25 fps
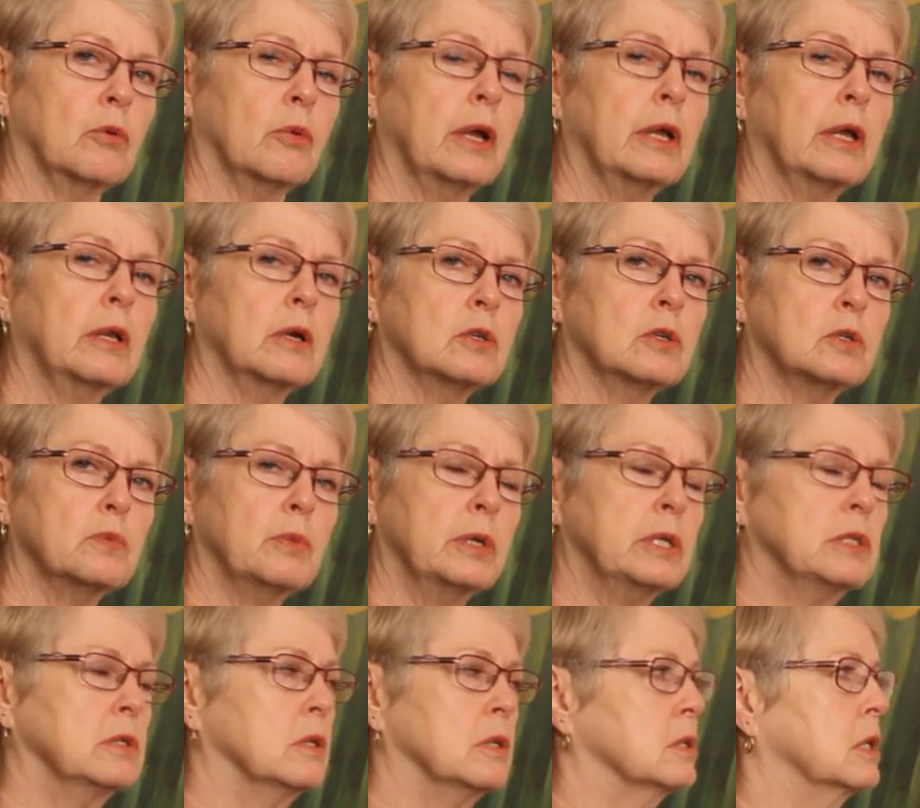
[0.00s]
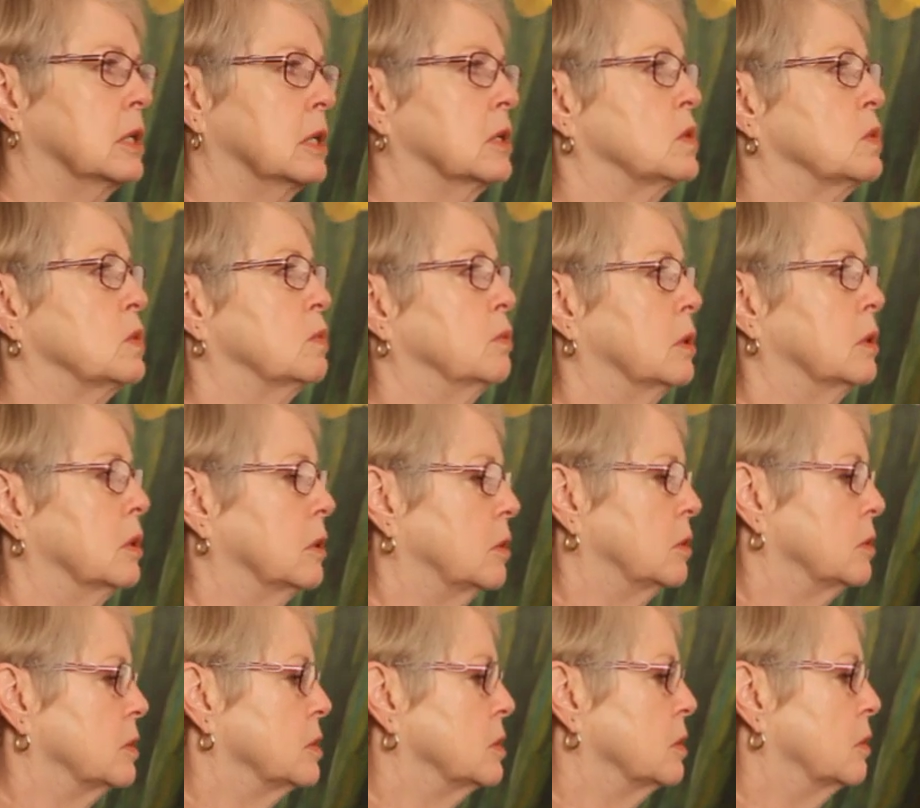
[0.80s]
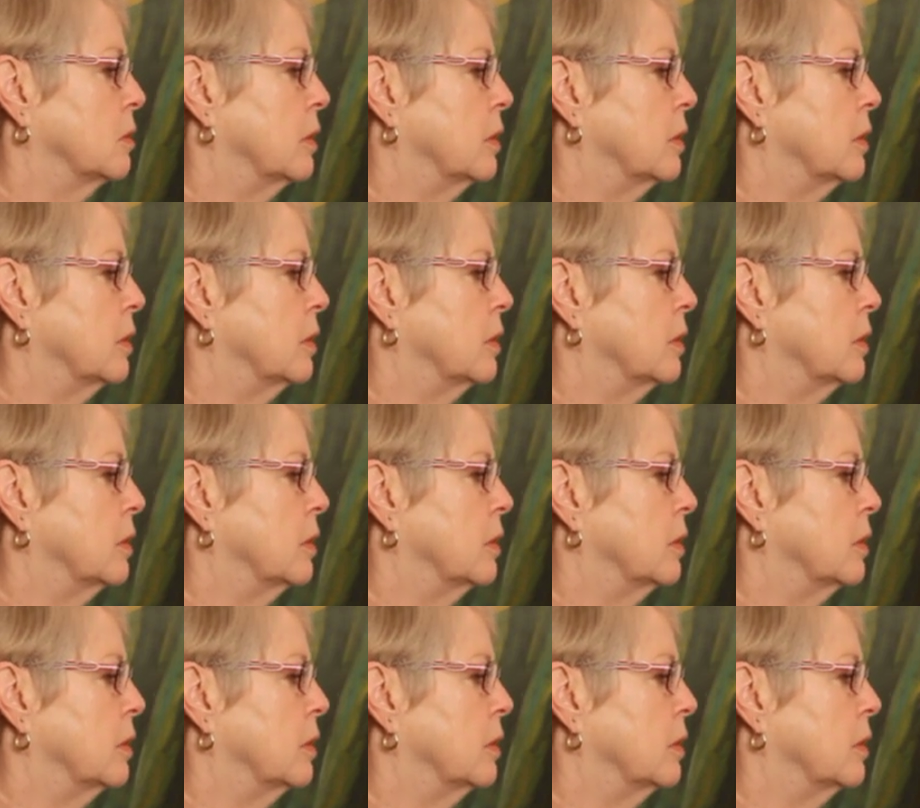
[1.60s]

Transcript: right? Our spaces get smaller. So